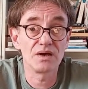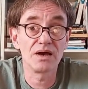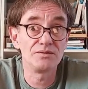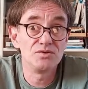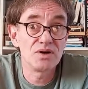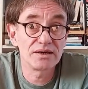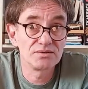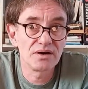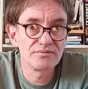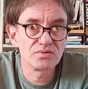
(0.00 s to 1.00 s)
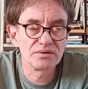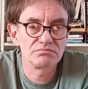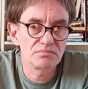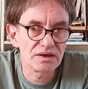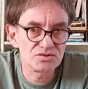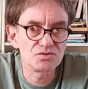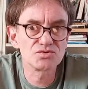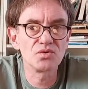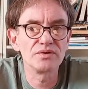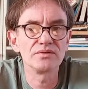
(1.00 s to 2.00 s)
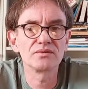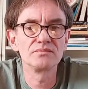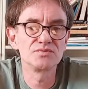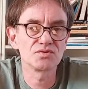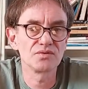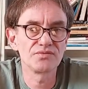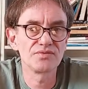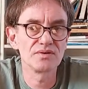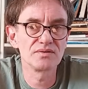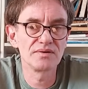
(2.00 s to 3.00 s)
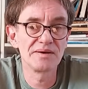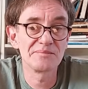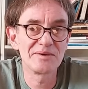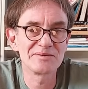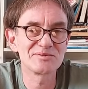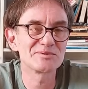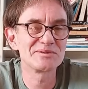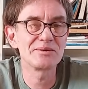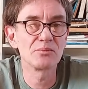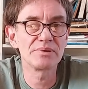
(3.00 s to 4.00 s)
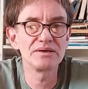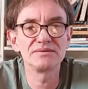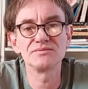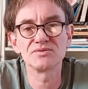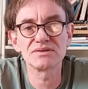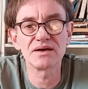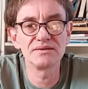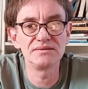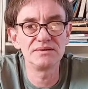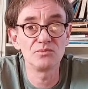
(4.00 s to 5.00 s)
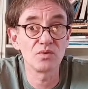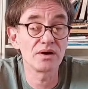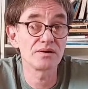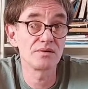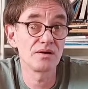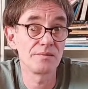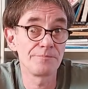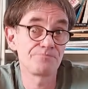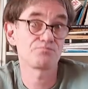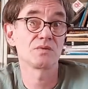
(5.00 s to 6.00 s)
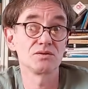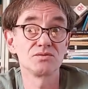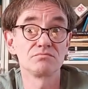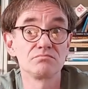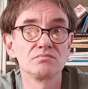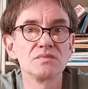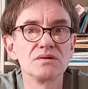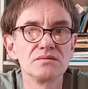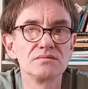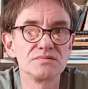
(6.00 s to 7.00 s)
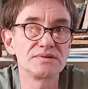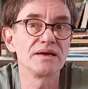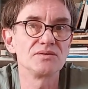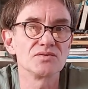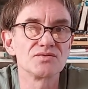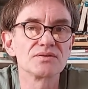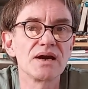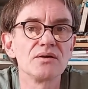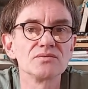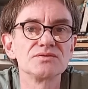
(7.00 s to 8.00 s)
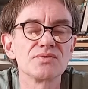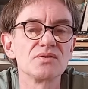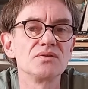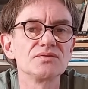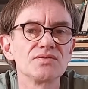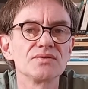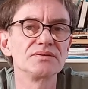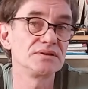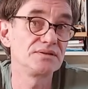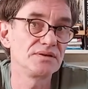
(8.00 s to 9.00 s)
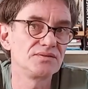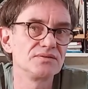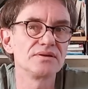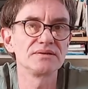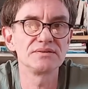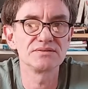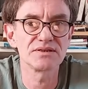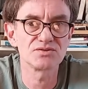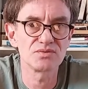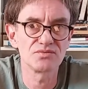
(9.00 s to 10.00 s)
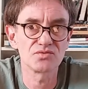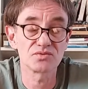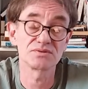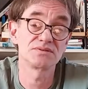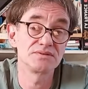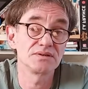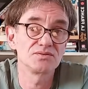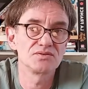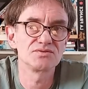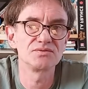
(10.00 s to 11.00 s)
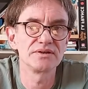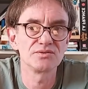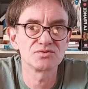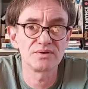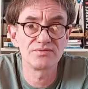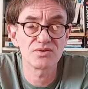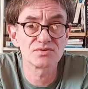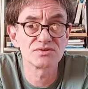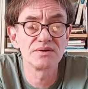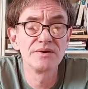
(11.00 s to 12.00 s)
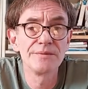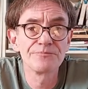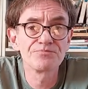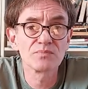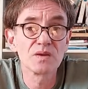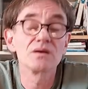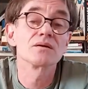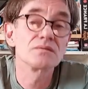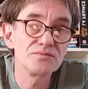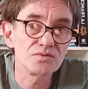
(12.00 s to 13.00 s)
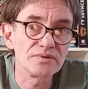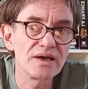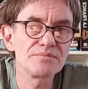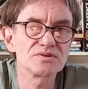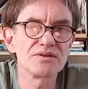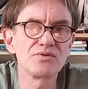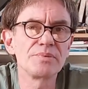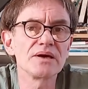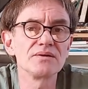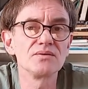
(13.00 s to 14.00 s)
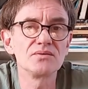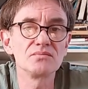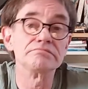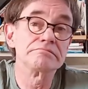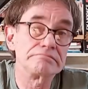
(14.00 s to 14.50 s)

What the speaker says: and you had to have one, as usual, in a sort of socially competitive society where status counts for a lot, as it did in the 19th century. Of course, it still does today in the 21st. If your neighbors have a piano,